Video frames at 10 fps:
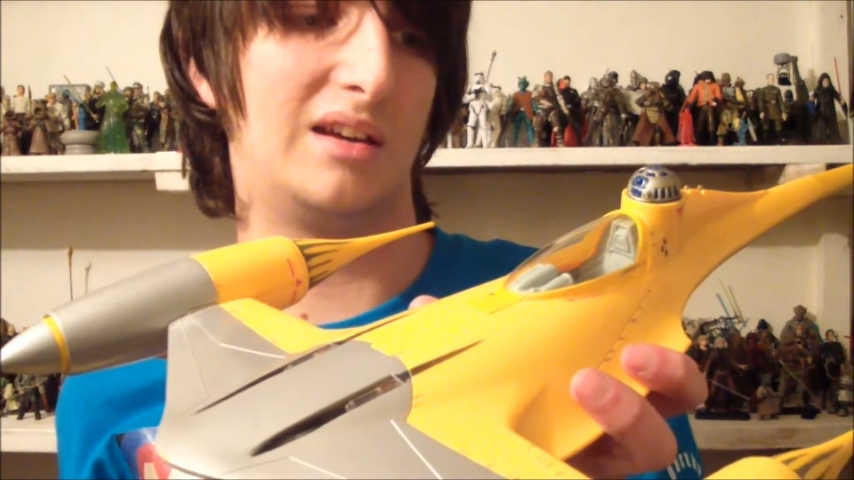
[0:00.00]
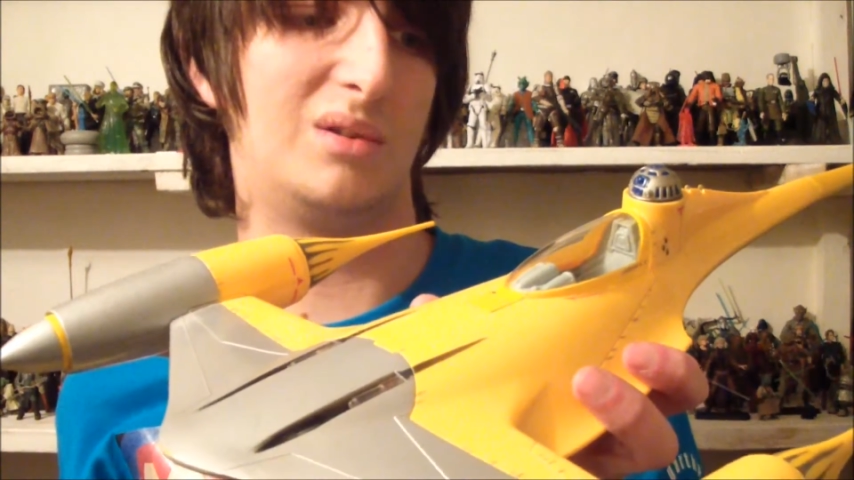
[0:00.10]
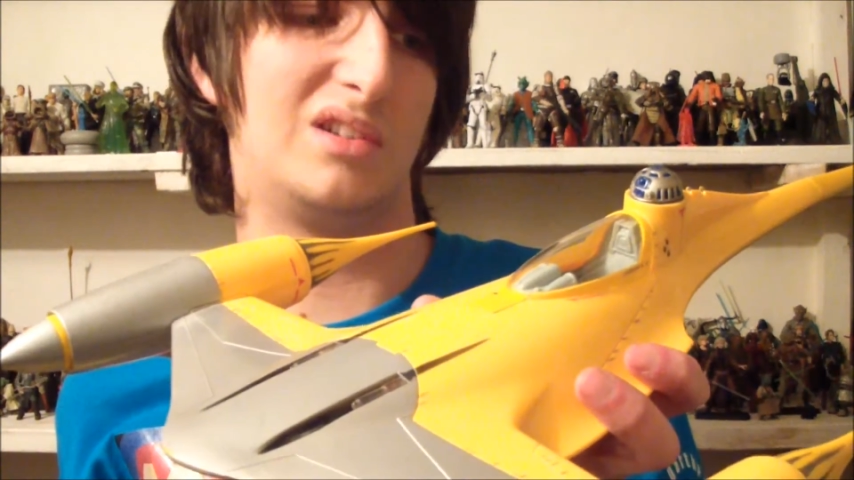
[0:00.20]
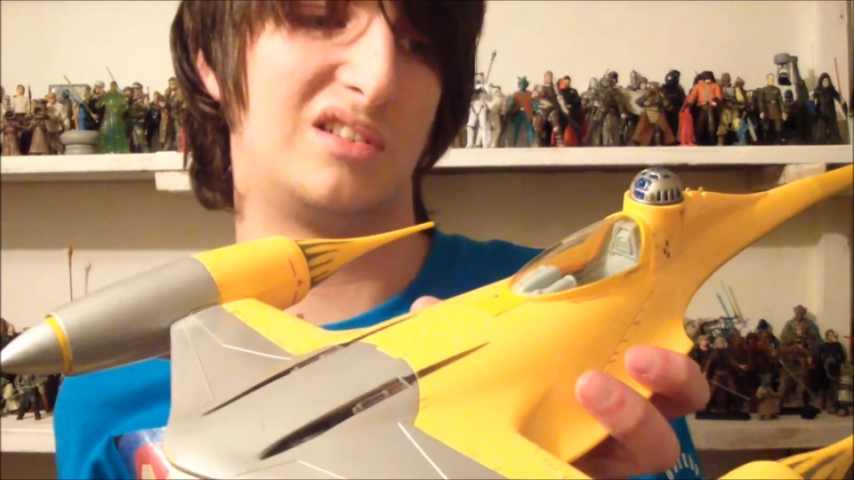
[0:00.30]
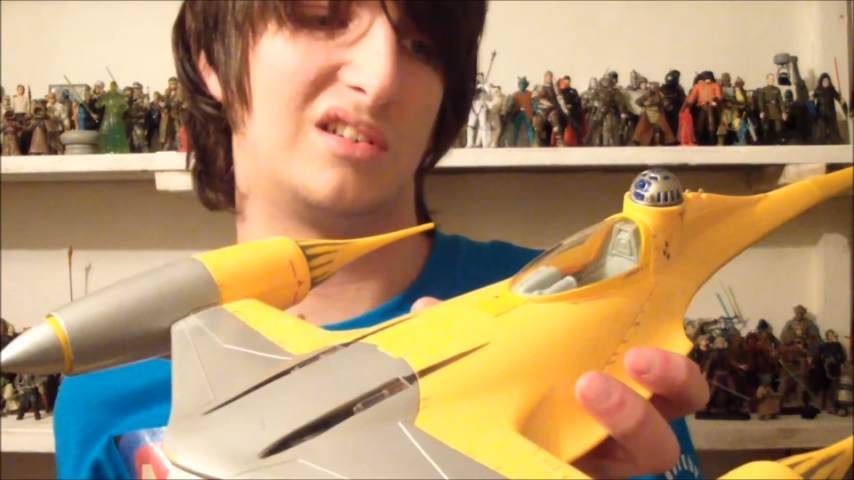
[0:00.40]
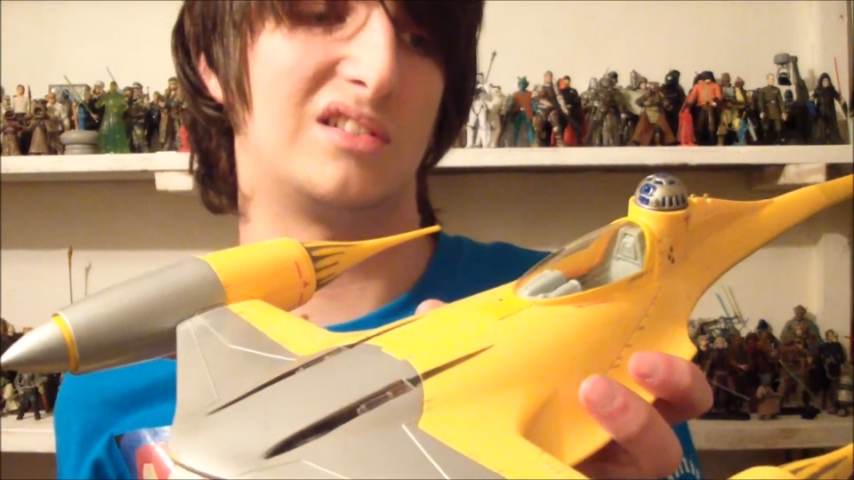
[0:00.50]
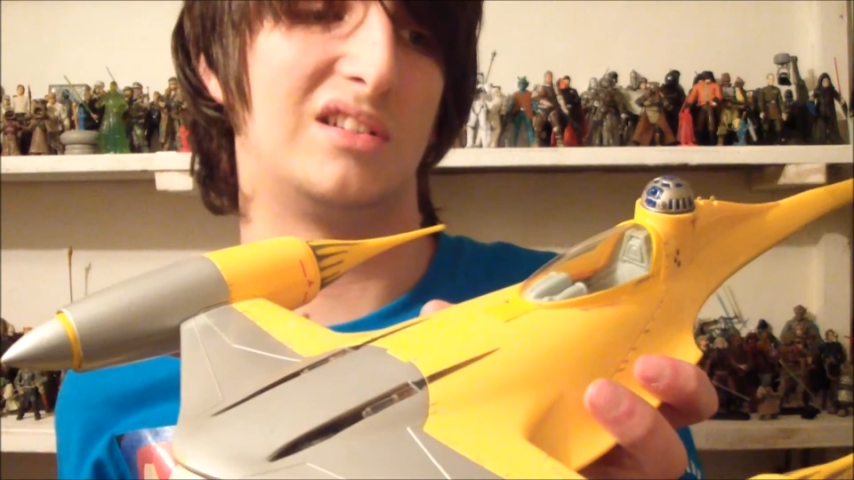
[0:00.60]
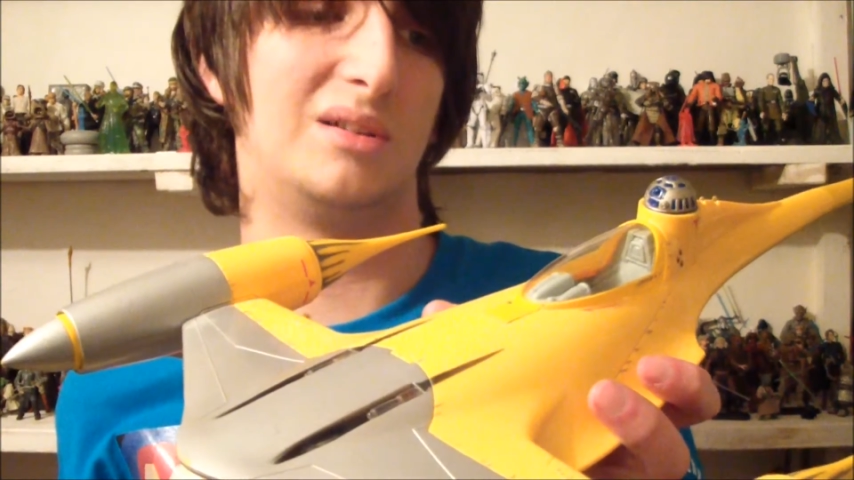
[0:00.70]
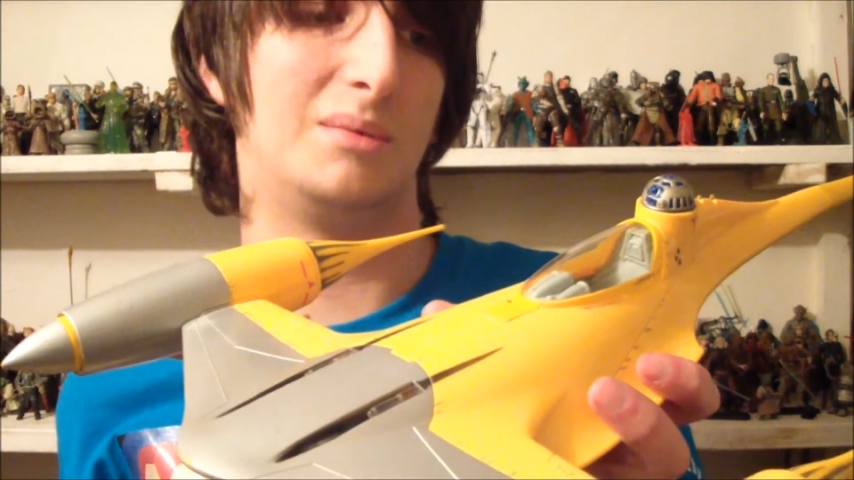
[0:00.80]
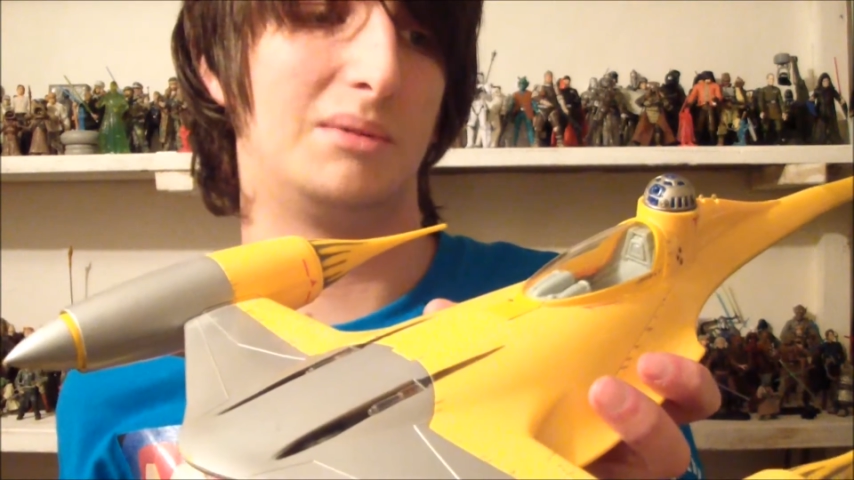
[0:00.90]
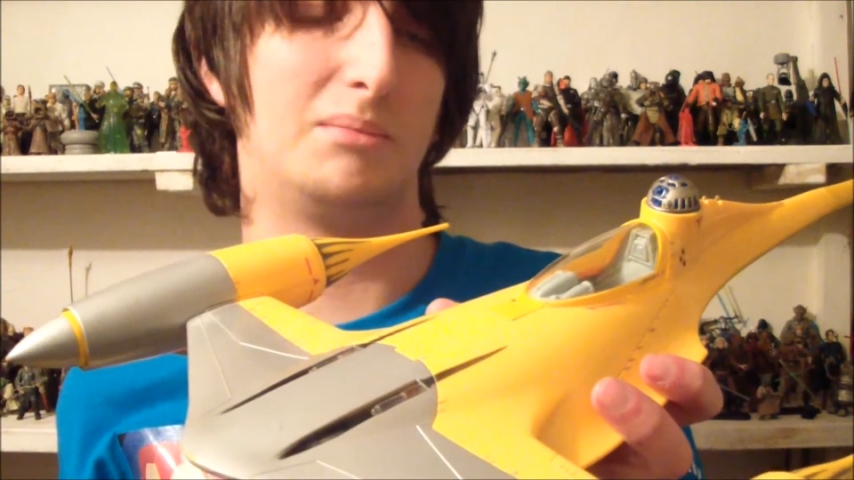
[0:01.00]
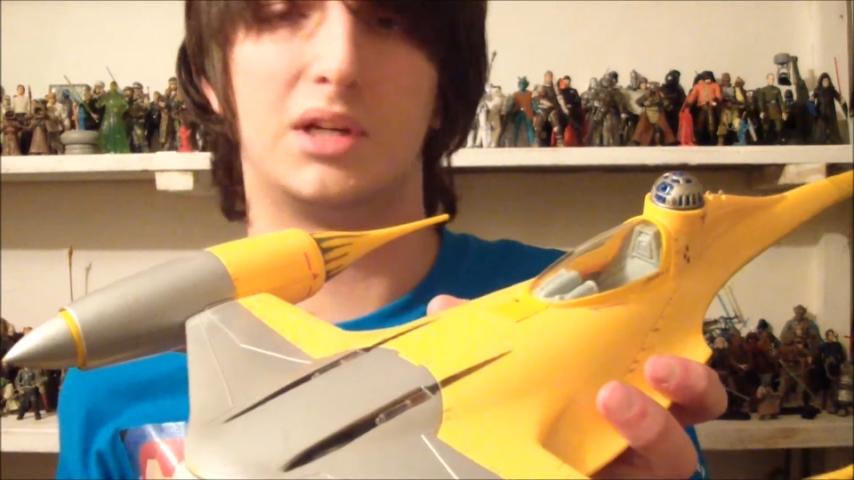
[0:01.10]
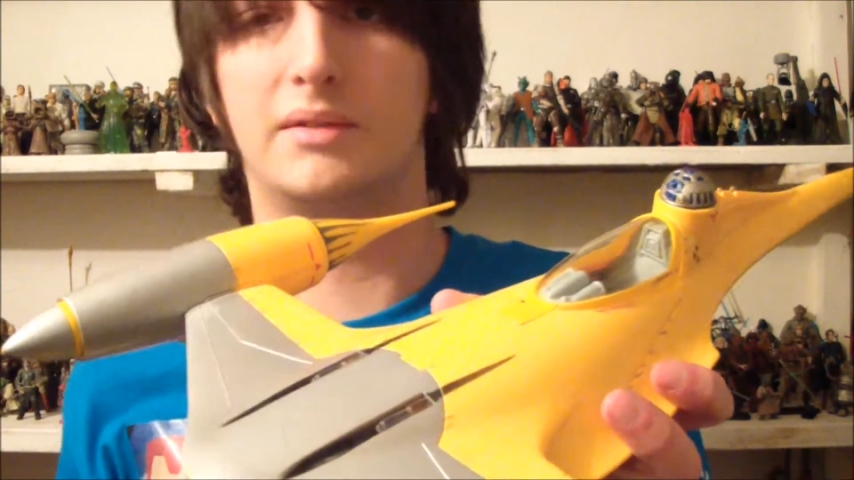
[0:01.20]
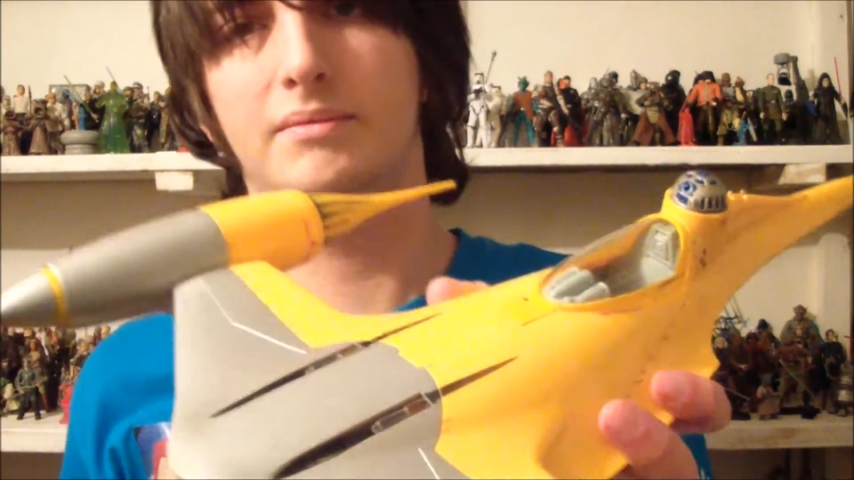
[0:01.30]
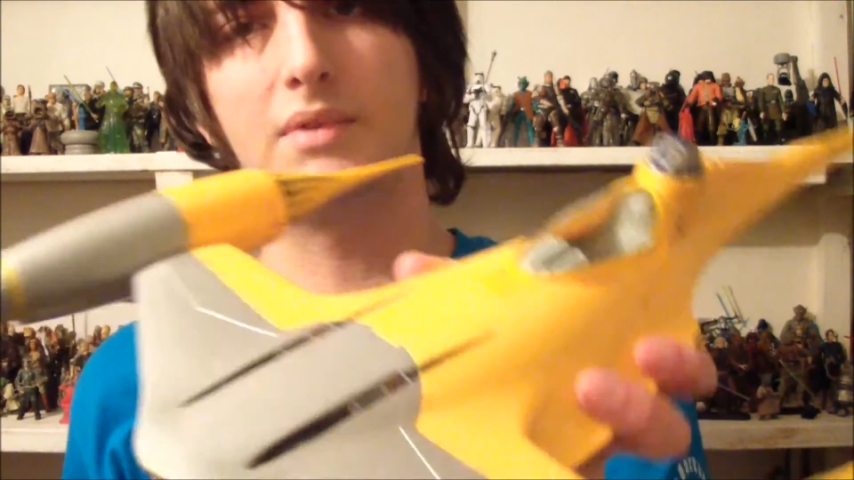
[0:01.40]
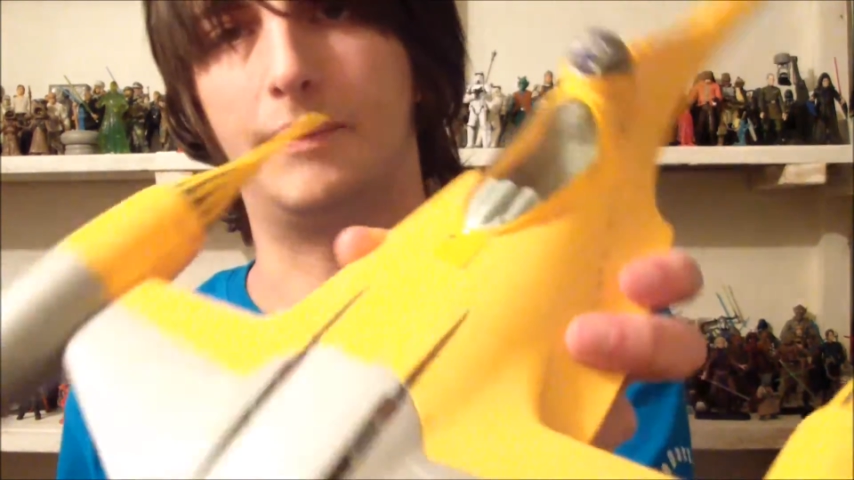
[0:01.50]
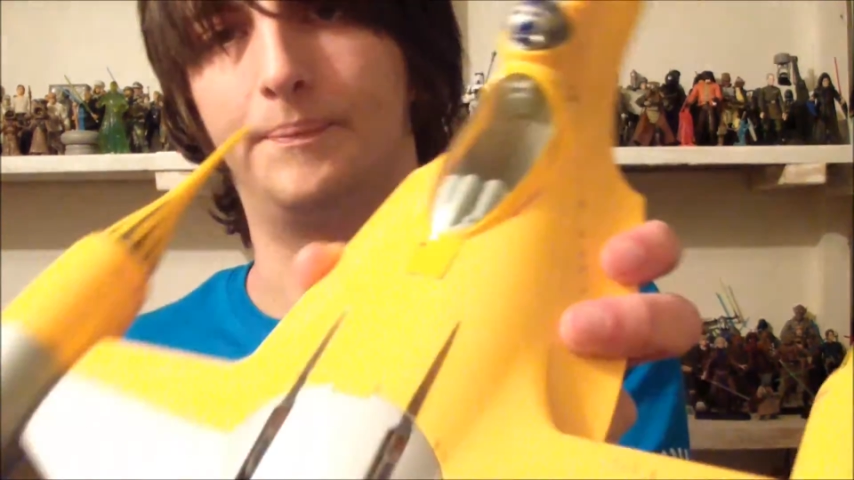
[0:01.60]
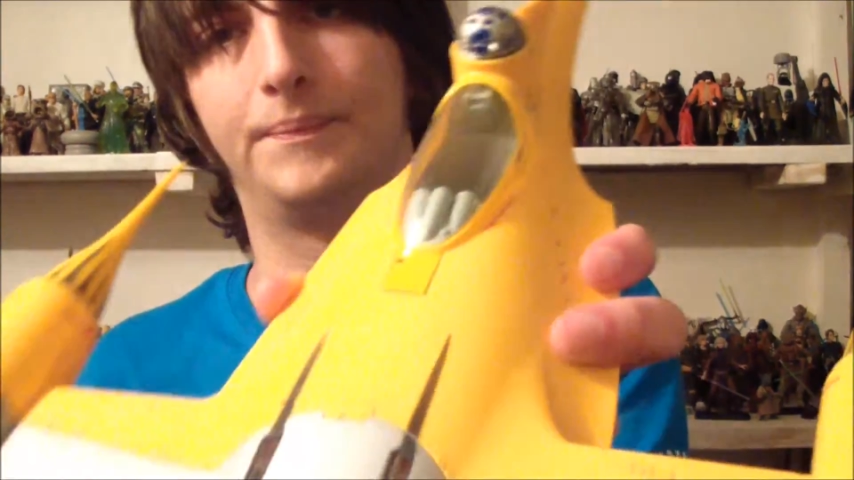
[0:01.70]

which sucks a little bit, but no.